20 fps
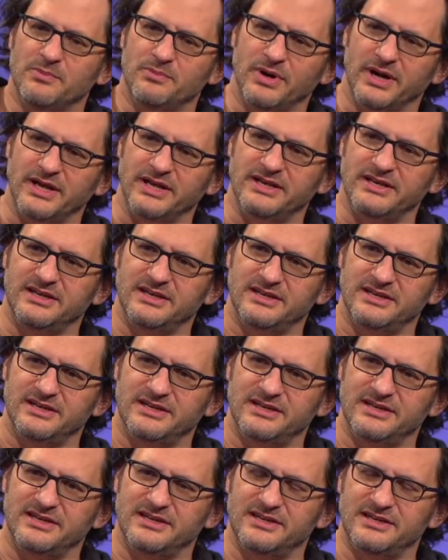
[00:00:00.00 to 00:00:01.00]
but
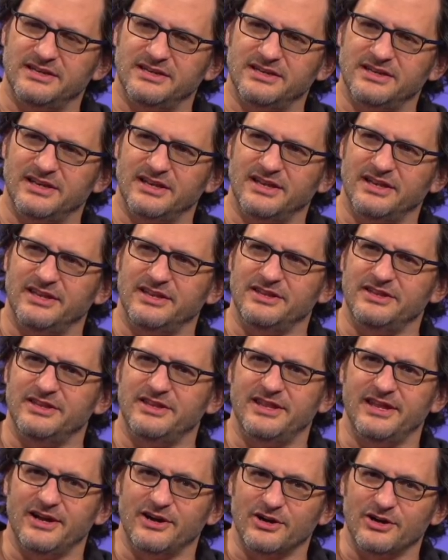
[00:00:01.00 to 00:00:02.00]

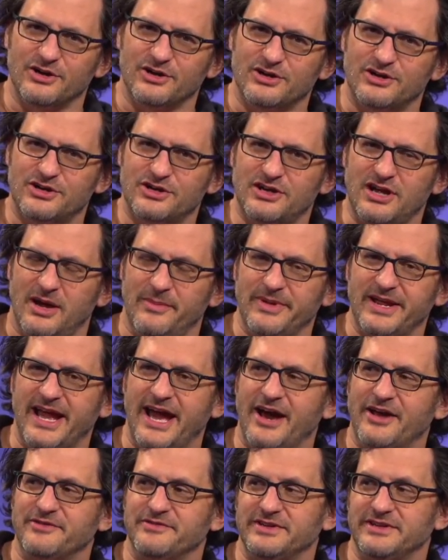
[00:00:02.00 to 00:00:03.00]
they're coming
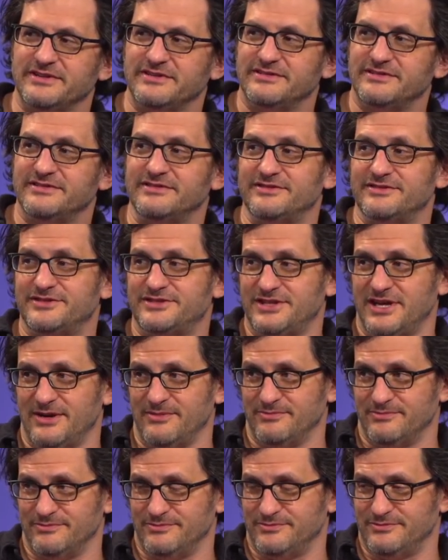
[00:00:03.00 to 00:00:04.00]
out of it.
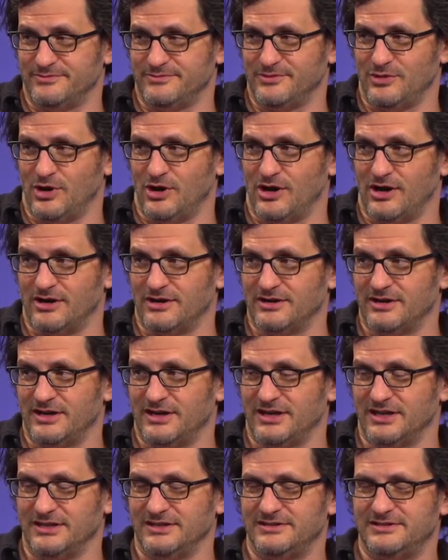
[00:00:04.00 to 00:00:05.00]
Some are,
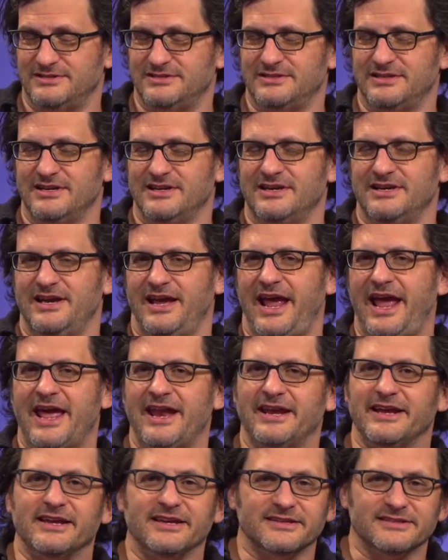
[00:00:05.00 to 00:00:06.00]
at least
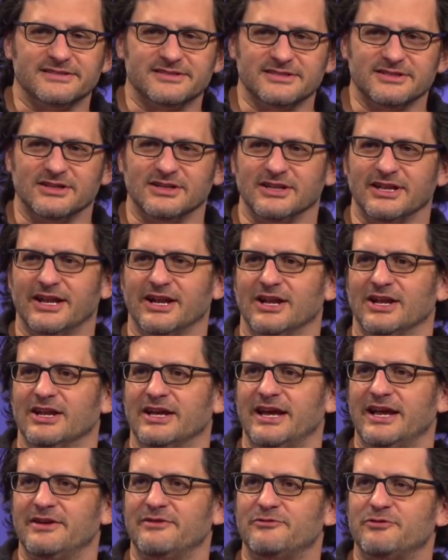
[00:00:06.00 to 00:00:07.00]
Hannah is a
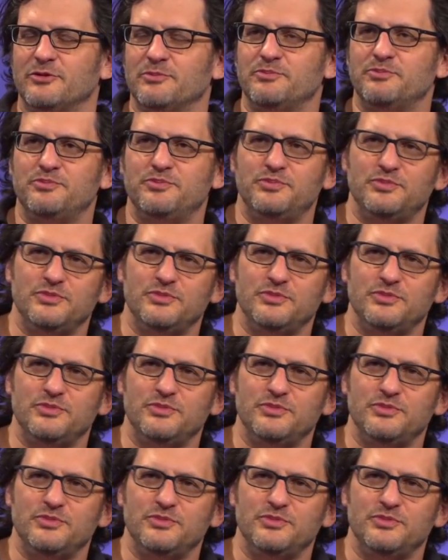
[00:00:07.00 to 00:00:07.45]
little, and for